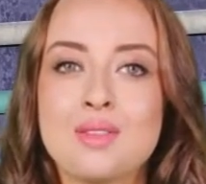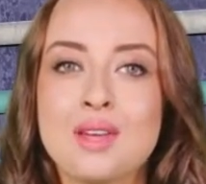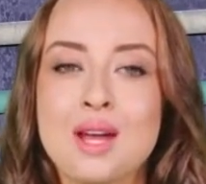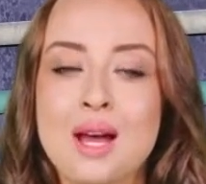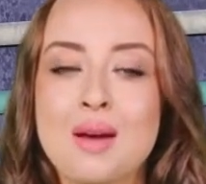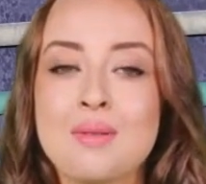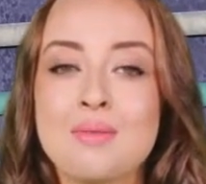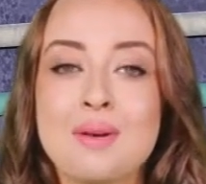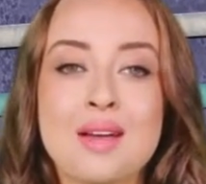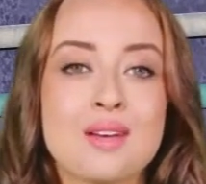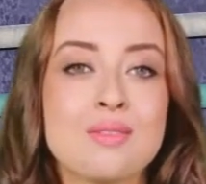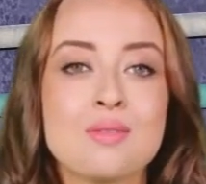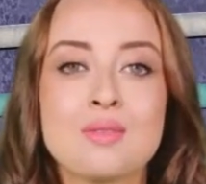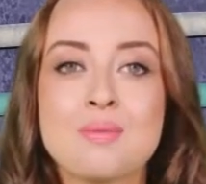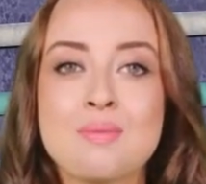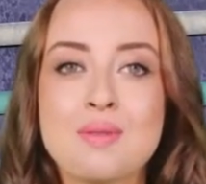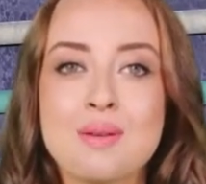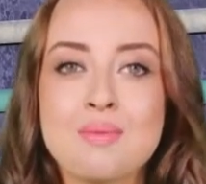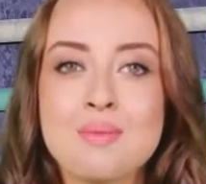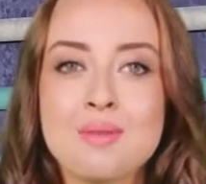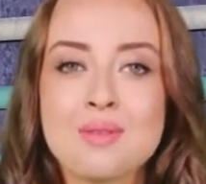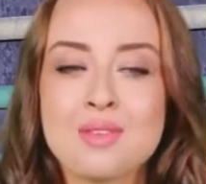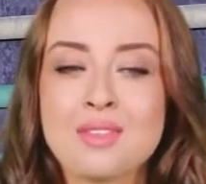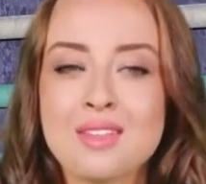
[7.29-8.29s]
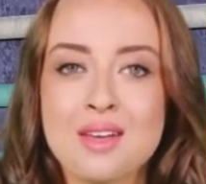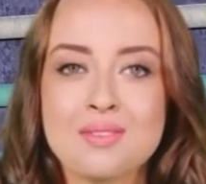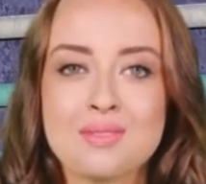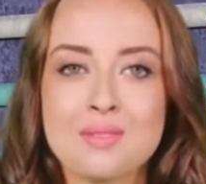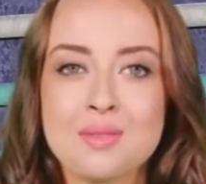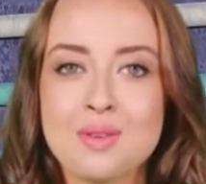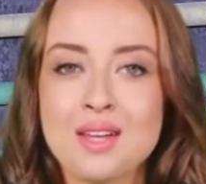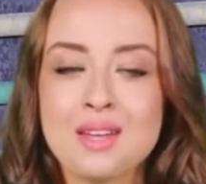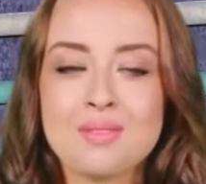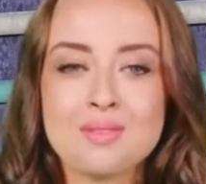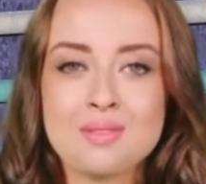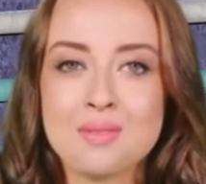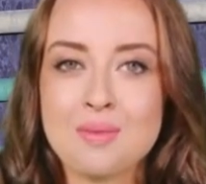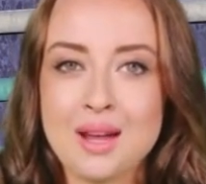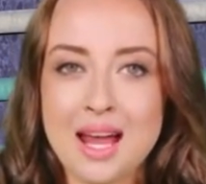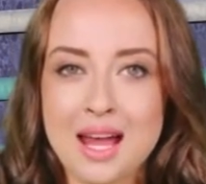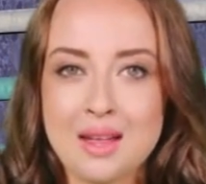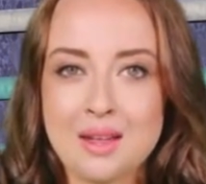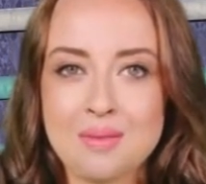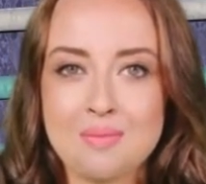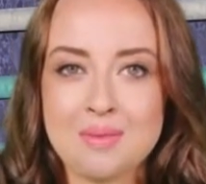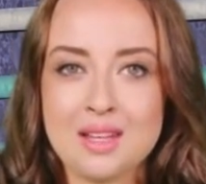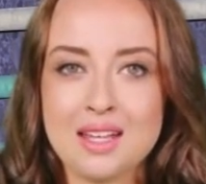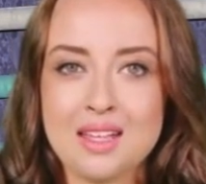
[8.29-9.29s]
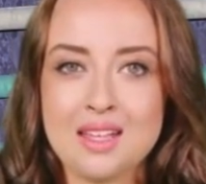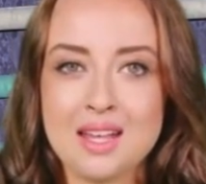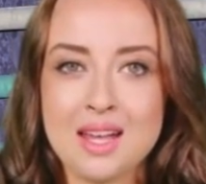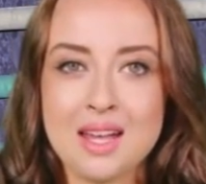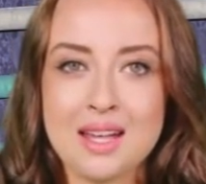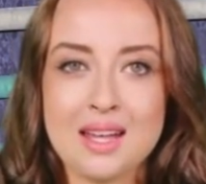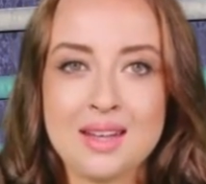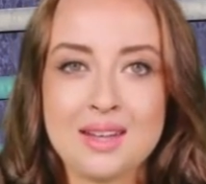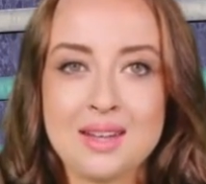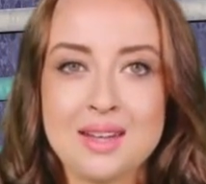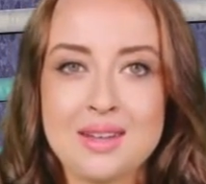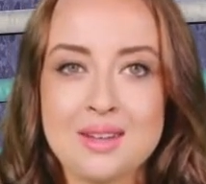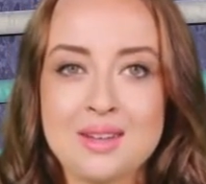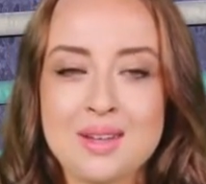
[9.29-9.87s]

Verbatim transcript: topic for people suffering from alopecia,